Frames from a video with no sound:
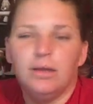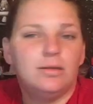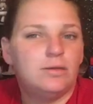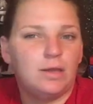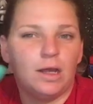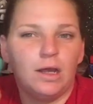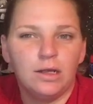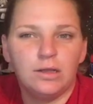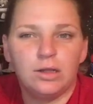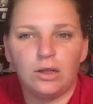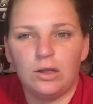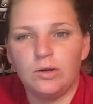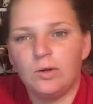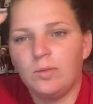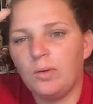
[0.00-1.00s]
tugs a
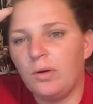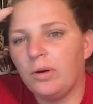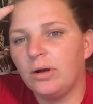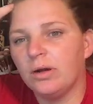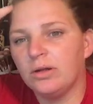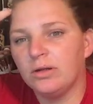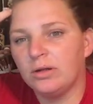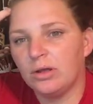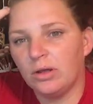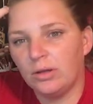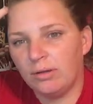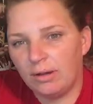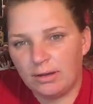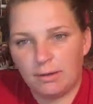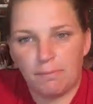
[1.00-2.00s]
little more, so
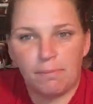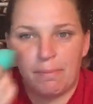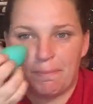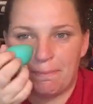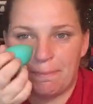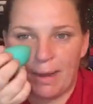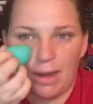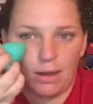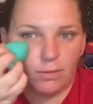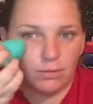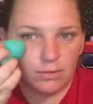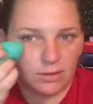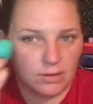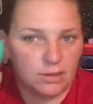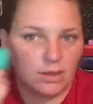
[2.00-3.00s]
you have to
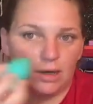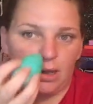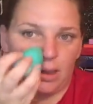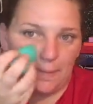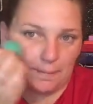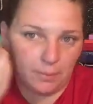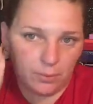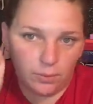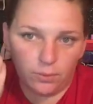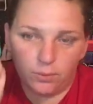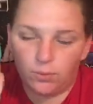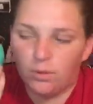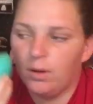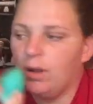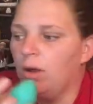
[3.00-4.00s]
pounce instead of like
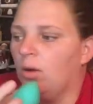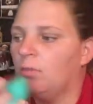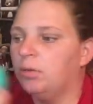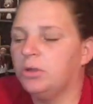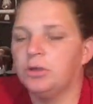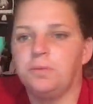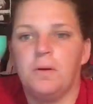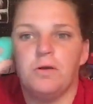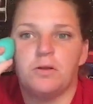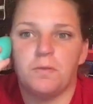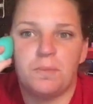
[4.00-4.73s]
pull, which you're supposed to